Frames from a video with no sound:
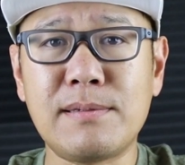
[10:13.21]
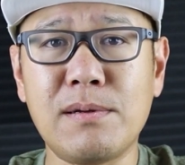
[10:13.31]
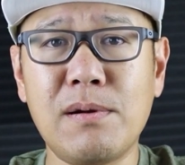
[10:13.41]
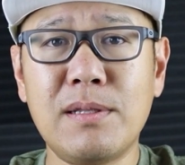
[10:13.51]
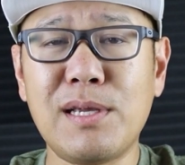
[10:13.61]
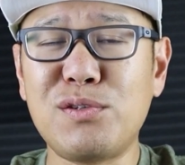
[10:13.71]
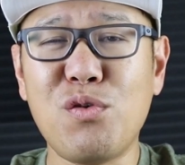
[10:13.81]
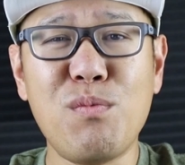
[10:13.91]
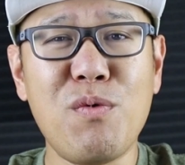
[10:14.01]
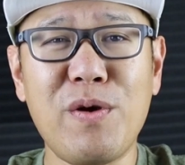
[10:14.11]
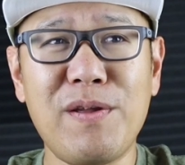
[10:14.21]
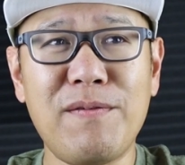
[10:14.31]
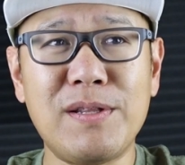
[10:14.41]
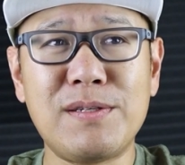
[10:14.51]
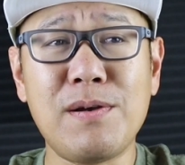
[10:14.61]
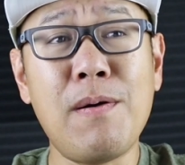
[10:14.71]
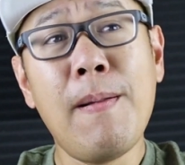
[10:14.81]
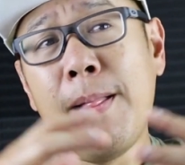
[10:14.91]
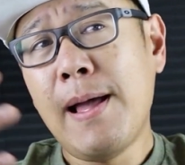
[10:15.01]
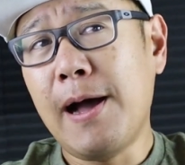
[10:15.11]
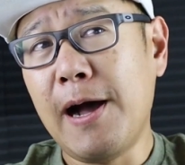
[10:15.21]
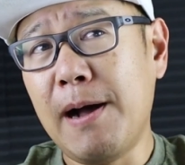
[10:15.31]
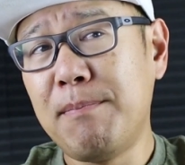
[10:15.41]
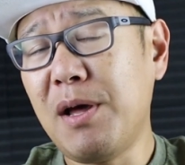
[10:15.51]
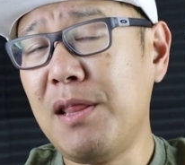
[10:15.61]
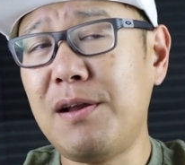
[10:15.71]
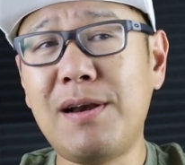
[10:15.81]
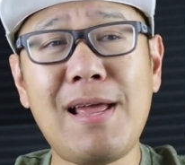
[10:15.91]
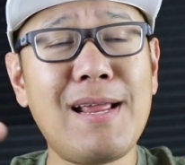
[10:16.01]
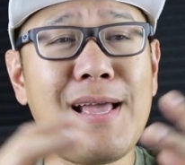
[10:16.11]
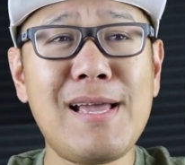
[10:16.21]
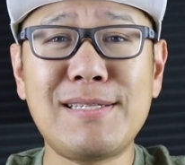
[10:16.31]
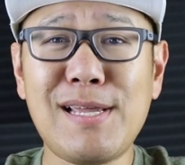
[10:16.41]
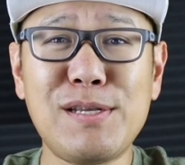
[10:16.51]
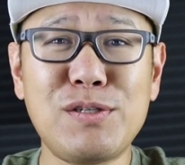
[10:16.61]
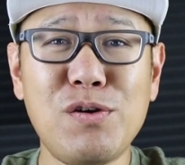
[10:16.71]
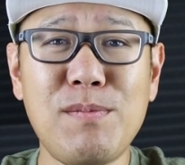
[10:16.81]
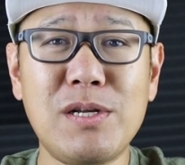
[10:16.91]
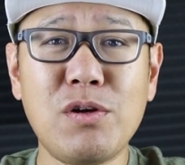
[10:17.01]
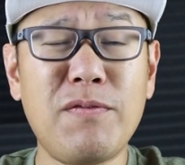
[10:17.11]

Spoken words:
So that's the whole point of it. So other than that, guys, thank you so much.